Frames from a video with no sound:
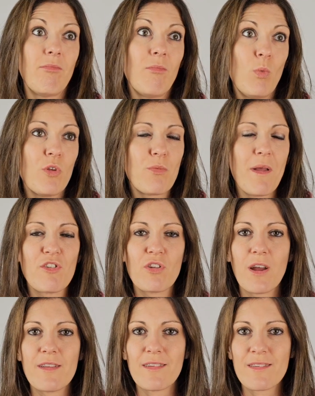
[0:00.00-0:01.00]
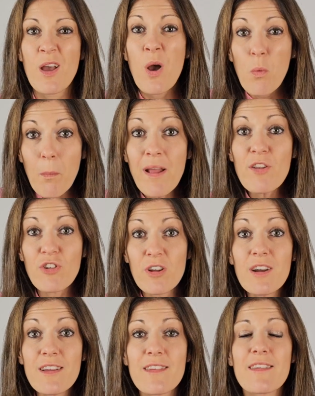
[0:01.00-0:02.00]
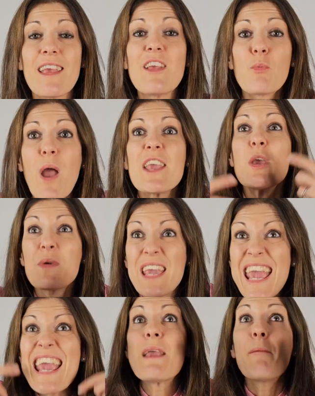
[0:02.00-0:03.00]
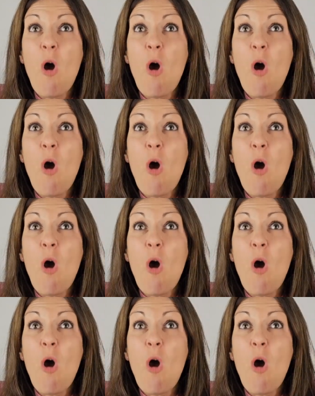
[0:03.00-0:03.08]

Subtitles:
What's mentionitis? Well, mentionitis is where you keep